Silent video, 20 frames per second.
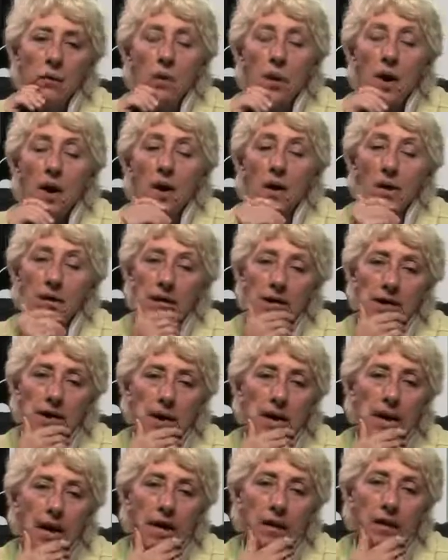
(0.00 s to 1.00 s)
Well,
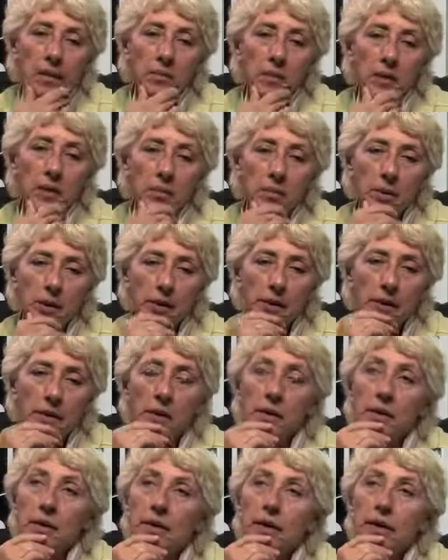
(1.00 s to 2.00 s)
it had to be a
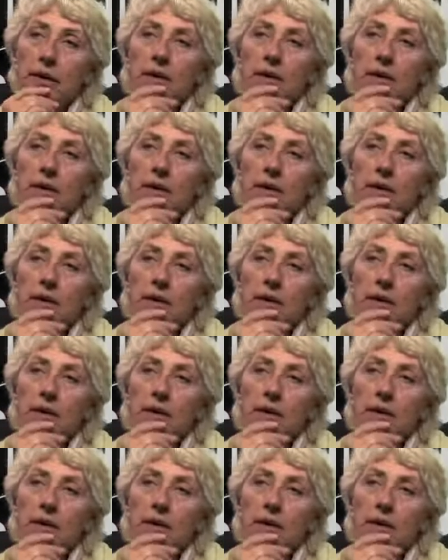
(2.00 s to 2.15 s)
predator.